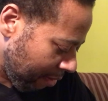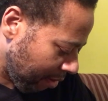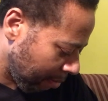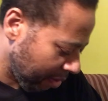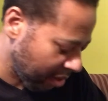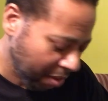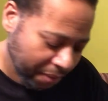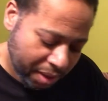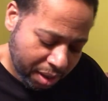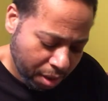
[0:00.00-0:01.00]
Give myself a
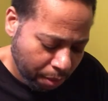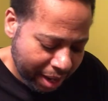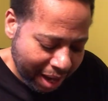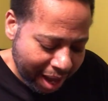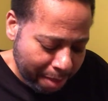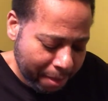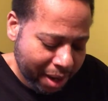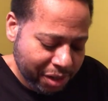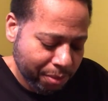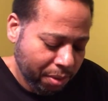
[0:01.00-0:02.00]
hit. Great
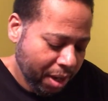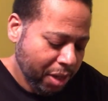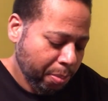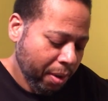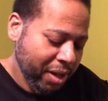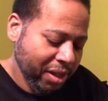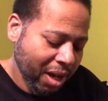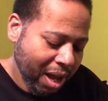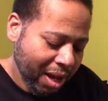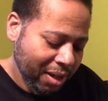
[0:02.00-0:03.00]
atomizer on that. Sprays a
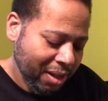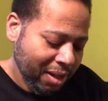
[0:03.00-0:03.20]
lot.